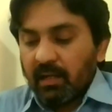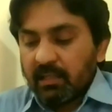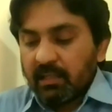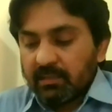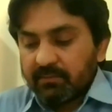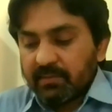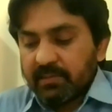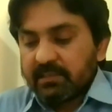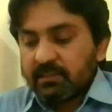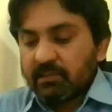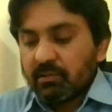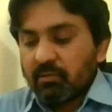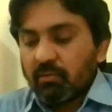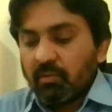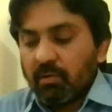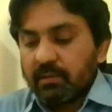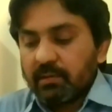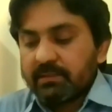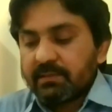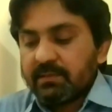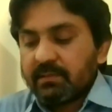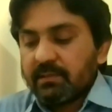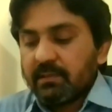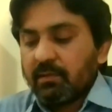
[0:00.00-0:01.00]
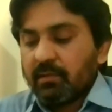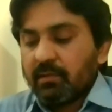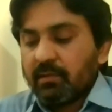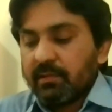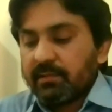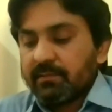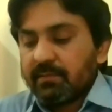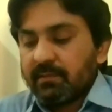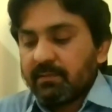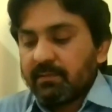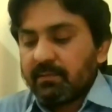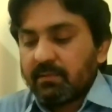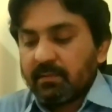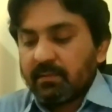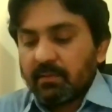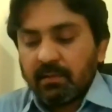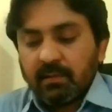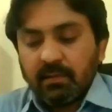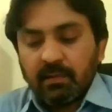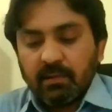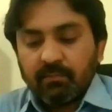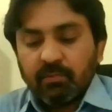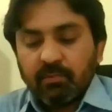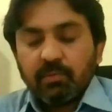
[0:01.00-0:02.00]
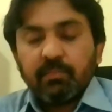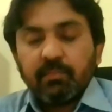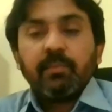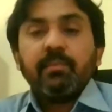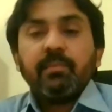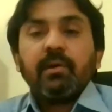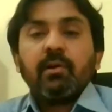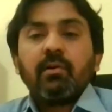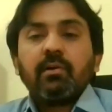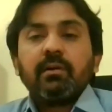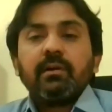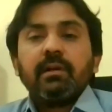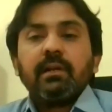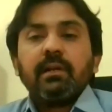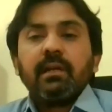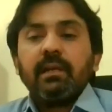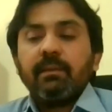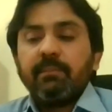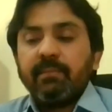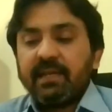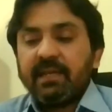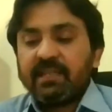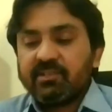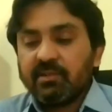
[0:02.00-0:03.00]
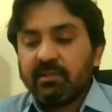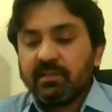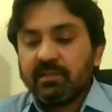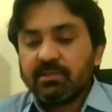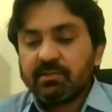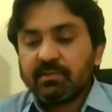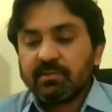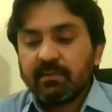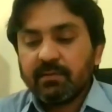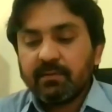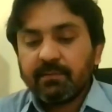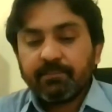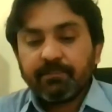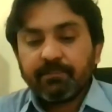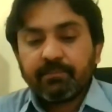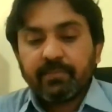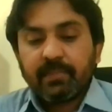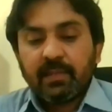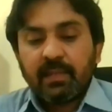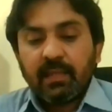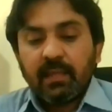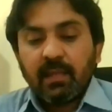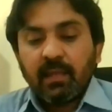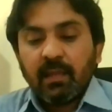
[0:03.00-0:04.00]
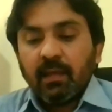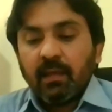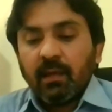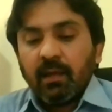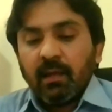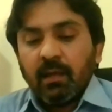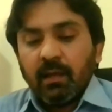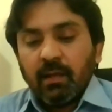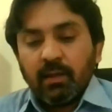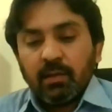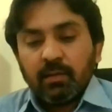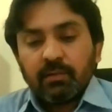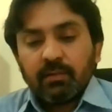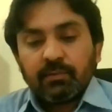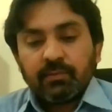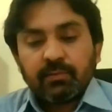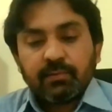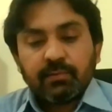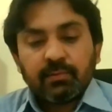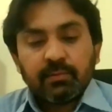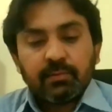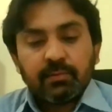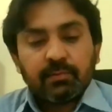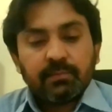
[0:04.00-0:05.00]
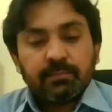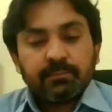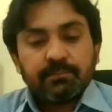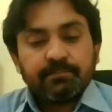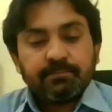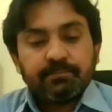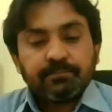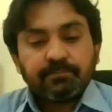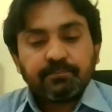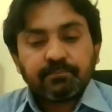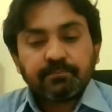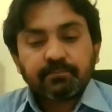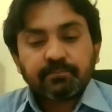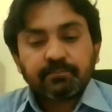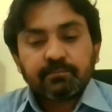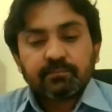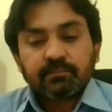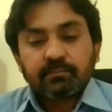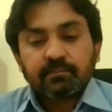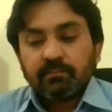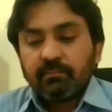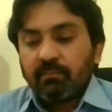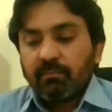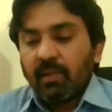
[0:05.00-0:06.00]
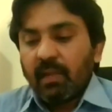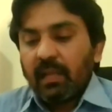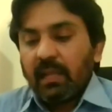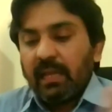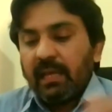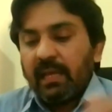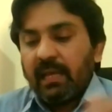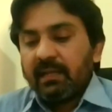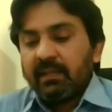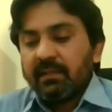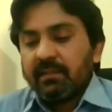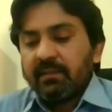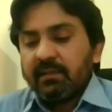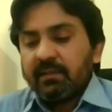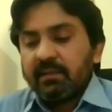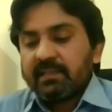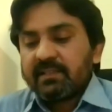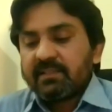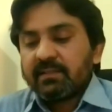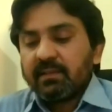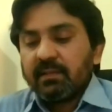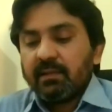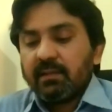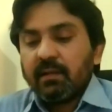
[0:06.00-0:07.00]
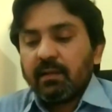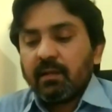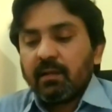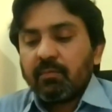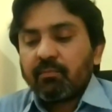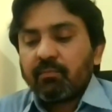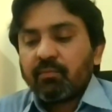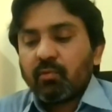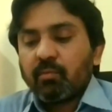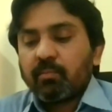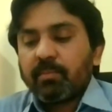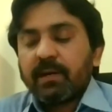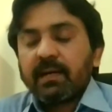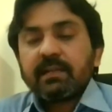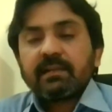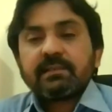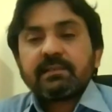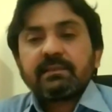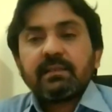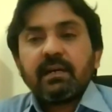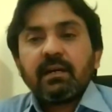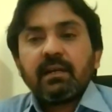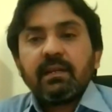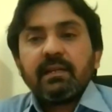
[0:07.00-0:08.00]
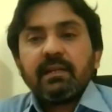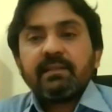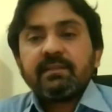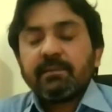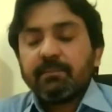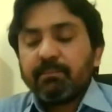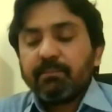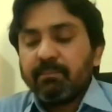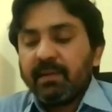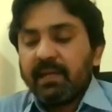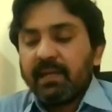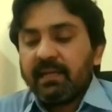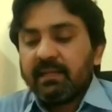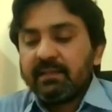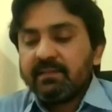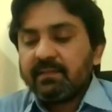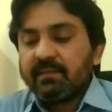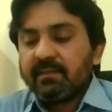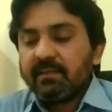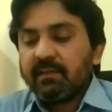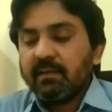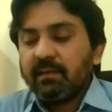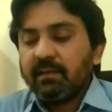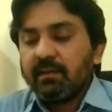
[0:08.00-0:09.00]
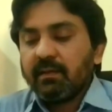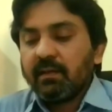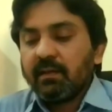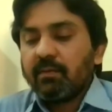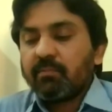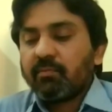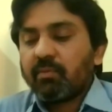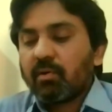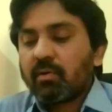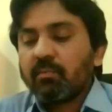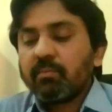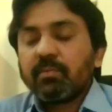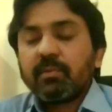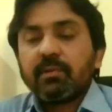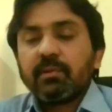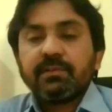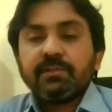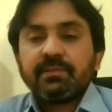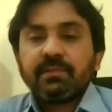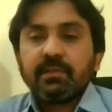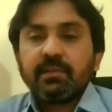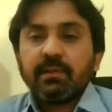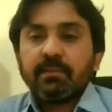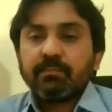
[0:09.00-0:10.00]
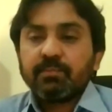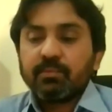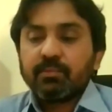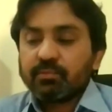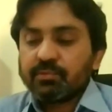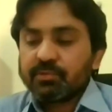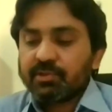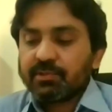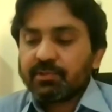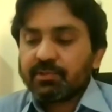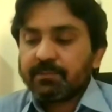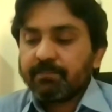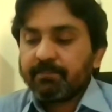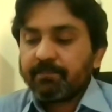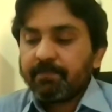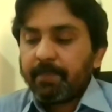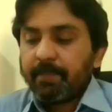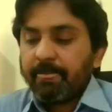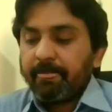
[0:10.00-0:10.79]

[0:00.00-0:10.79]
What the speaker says: Otherwise, the consequences would be beyond imagination. So another lesson for Pakistan is a balancing foreign policy approach,